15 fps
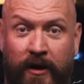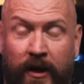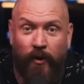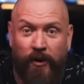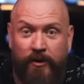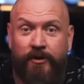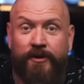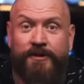
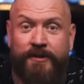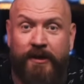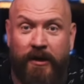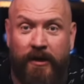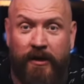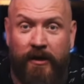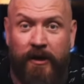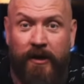
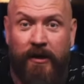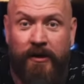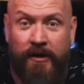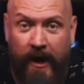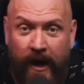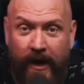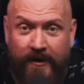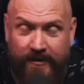KSI
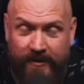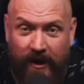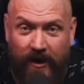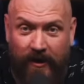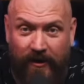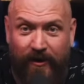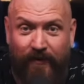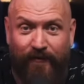versus
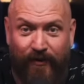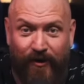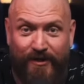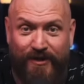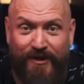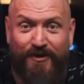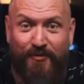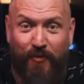Wayne
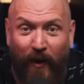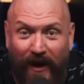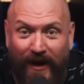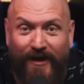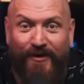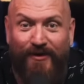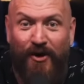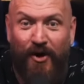Rooney
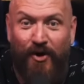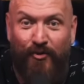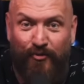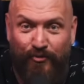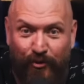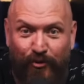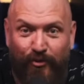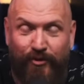could
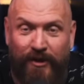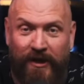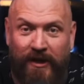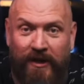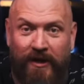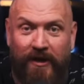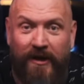potentially be happening.